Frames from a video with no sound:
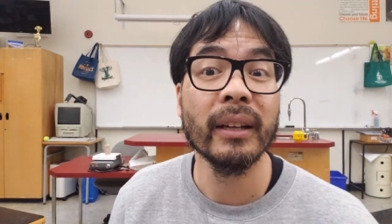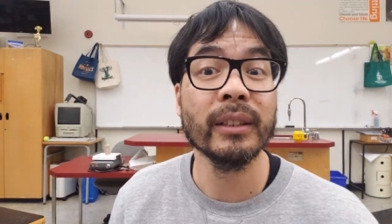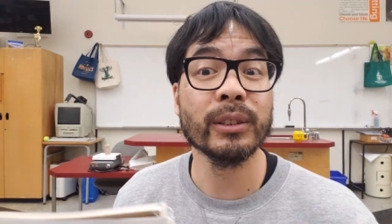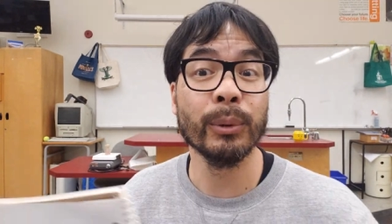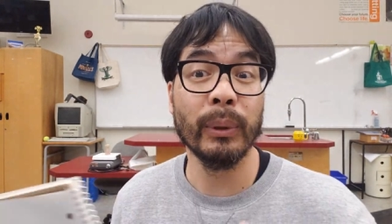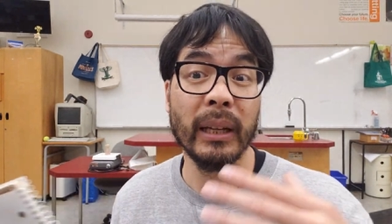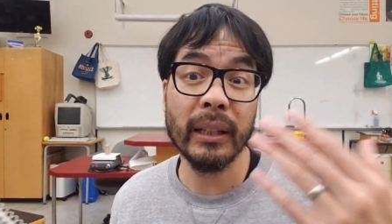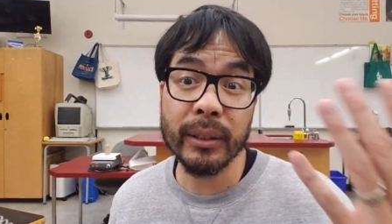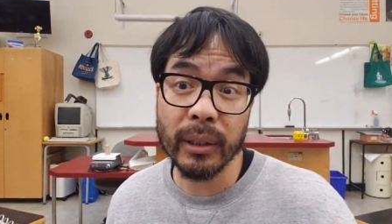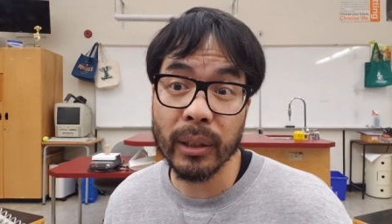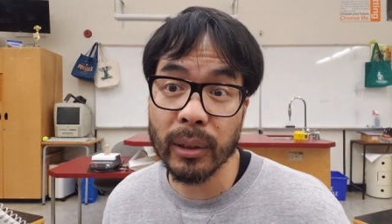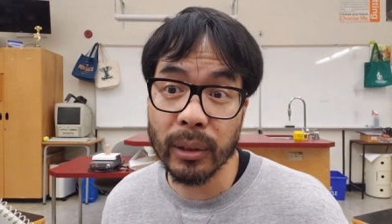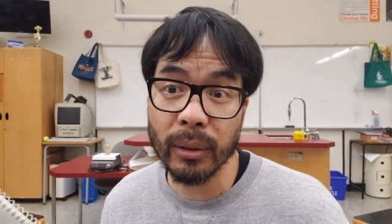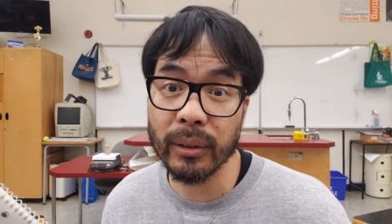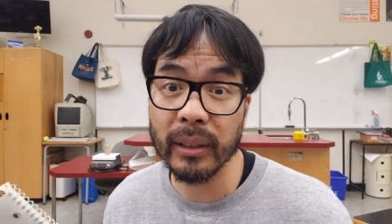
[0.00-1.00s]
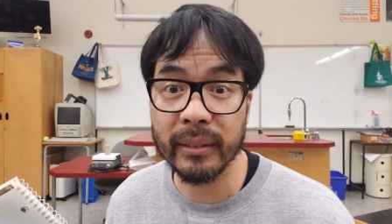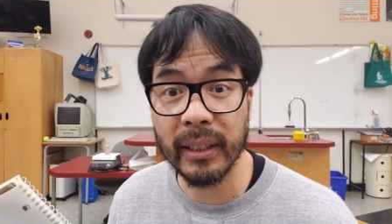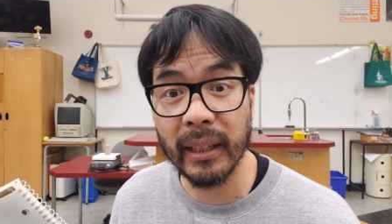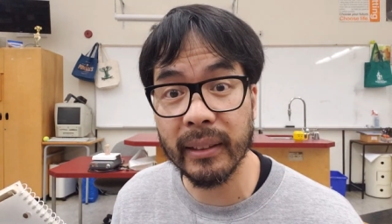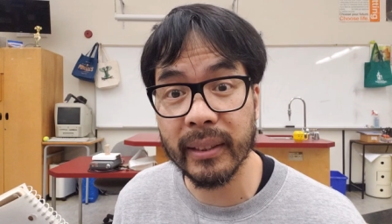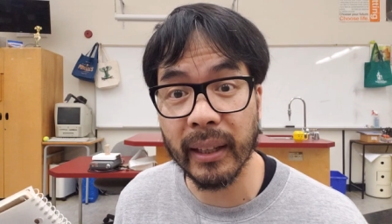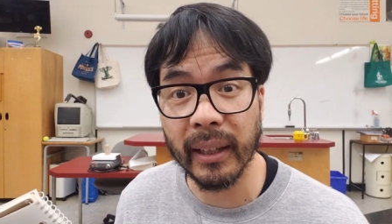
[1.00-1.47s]
So we need to include the
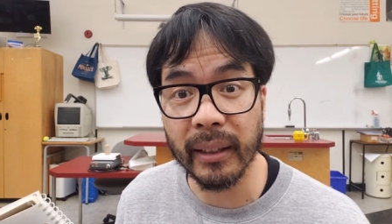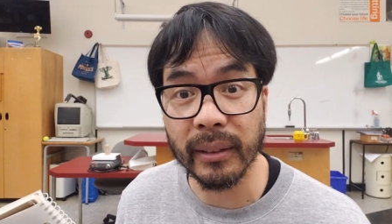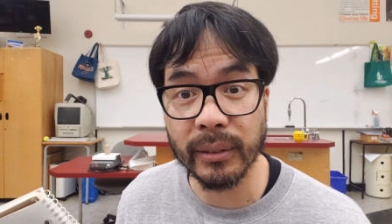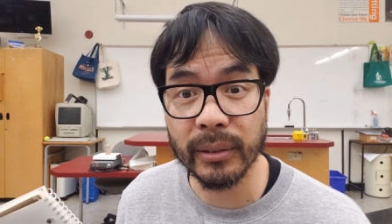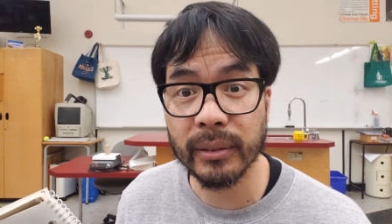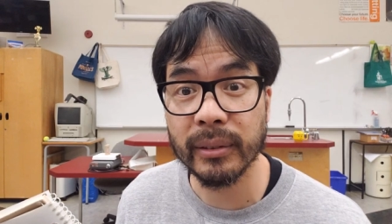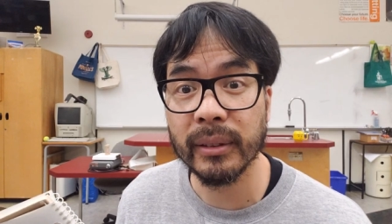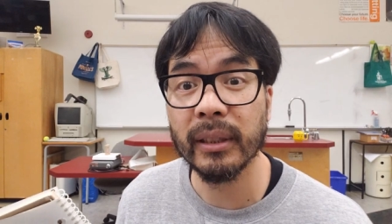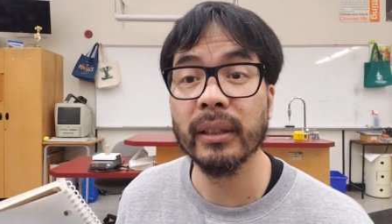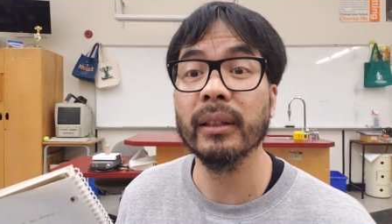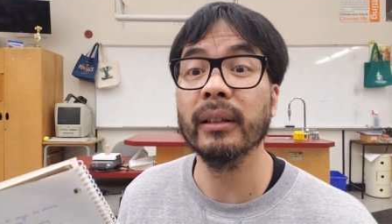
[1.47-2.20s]
details